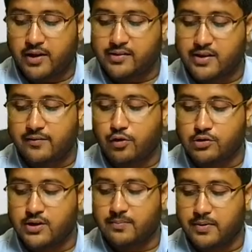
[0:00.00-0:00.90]
as they have
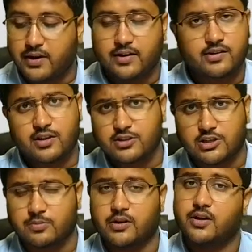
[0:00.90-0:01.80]
lodged an appeal against the
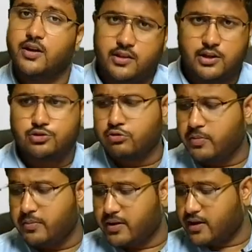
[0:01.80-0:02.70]
judgment. They should
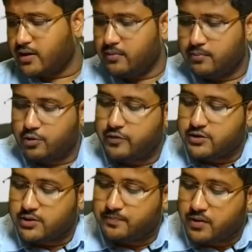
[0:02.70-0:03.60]
be making a
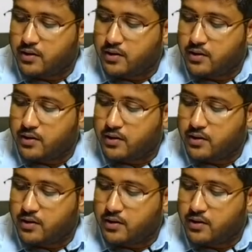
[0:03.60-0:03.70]
provision.